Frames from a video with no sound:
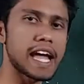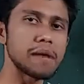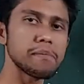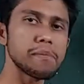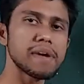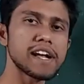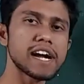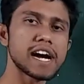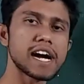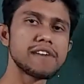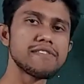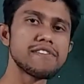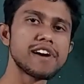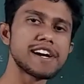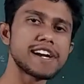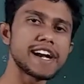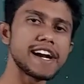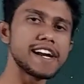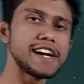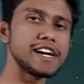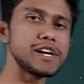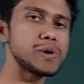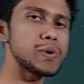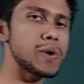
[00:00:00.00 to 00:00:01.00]
can be
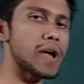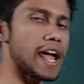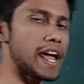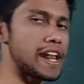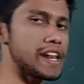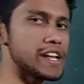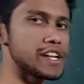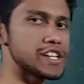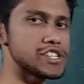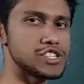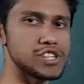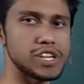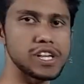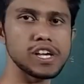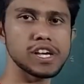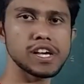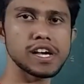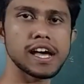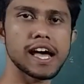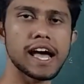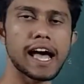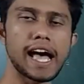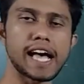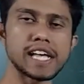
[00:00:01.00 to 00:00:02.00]
converted into energy
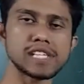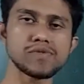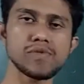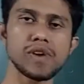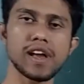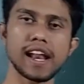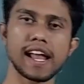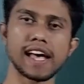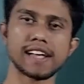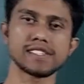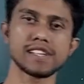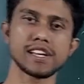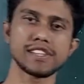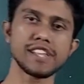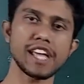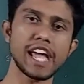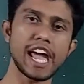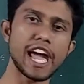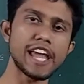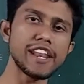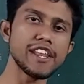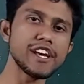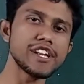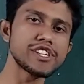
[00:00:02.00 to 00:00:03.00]
as well as the
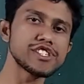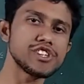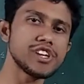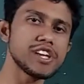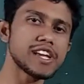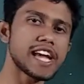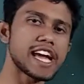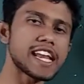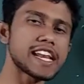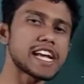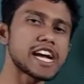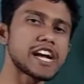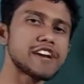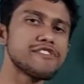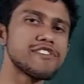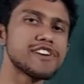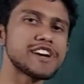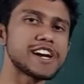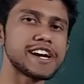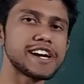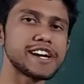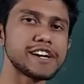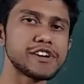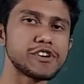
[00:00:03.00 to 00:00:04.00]
energy can be
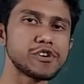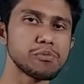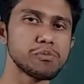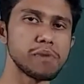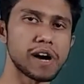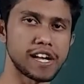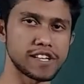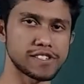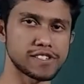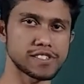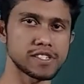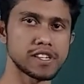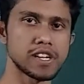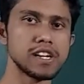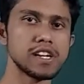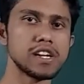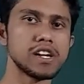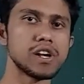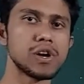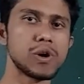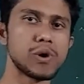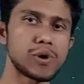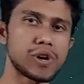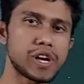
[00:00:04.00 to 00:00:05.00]
converted into mass.
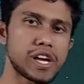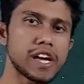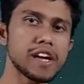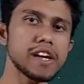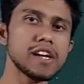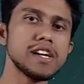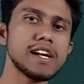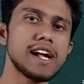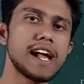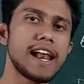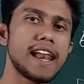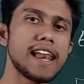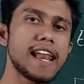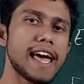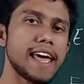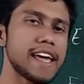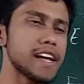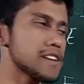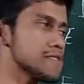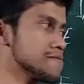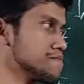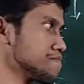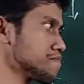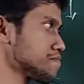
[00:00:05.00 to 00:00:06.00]
Okay,
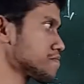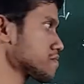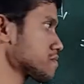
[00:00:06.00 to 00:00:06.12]
like